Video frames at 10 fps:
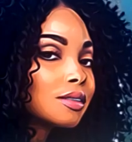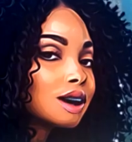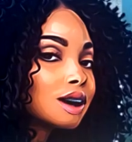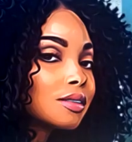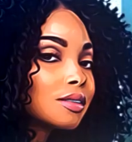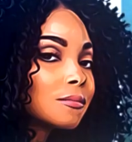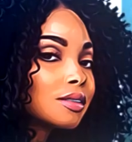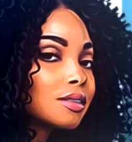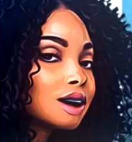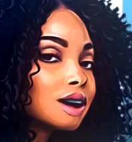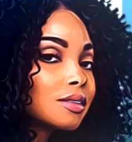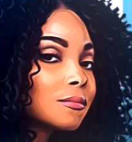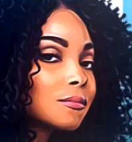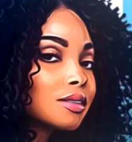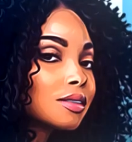And the fact that
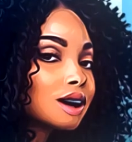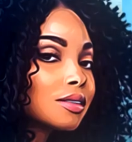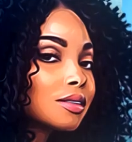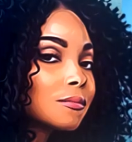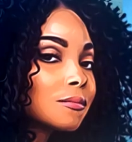Miguel embraces